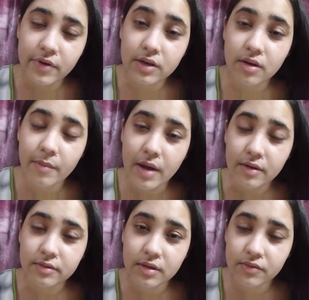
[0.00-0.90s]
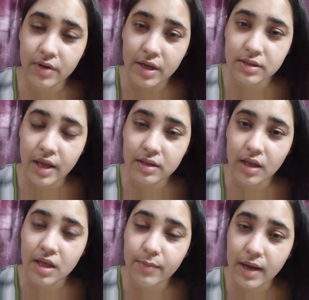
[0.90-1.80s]
to a mountain range like the
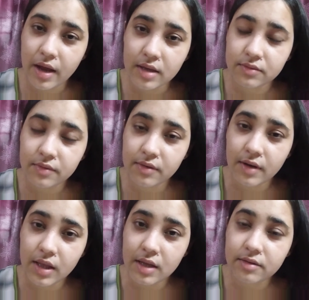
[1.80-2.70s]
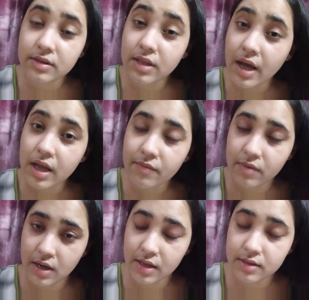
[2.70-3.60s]
Himalayas, we will use the
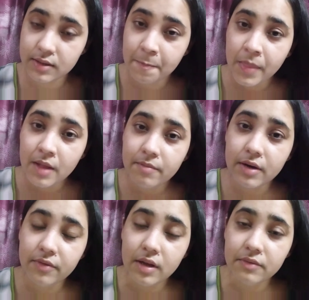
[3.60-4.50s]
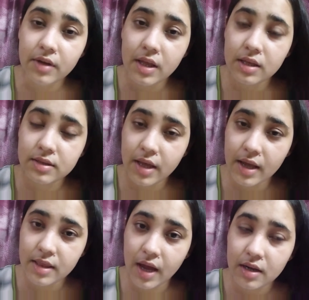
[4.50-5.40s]
Himalayas. But when we say
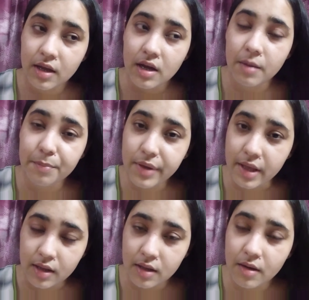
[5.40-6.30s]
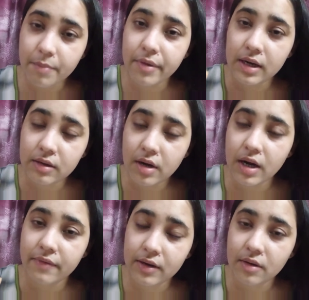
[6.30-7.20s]
that
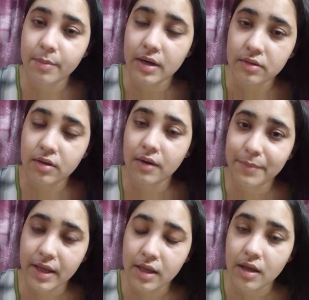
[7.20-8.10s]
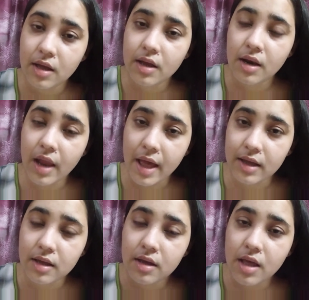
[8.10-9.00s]
refer to a particular peak
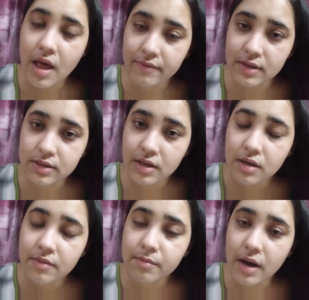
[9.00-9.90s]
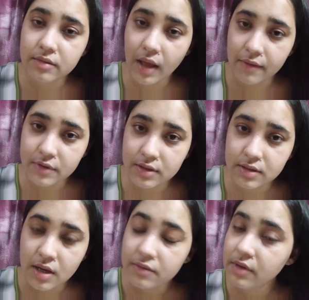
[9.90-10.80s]
like Everest, Mount
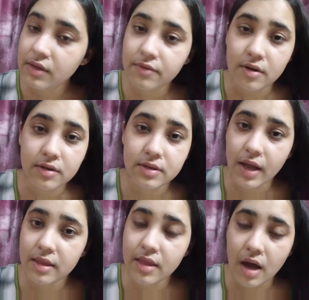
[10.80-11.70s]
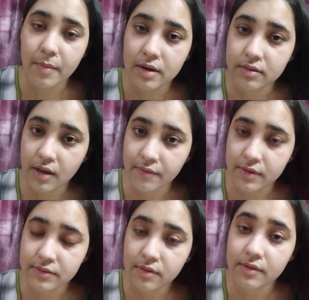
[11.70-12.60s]
Everest, we won't say the Mount
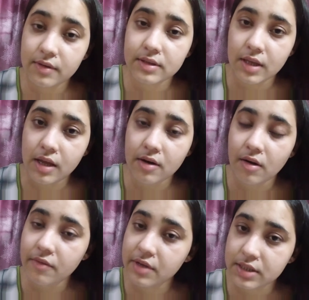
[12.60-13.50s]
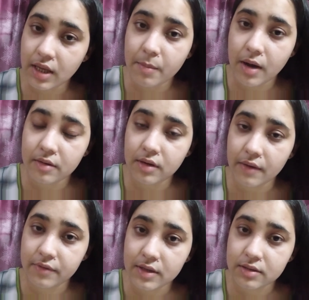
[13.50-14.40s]
Everest. We will always say Mount
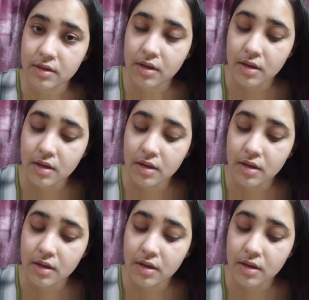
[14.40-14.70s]
Everest.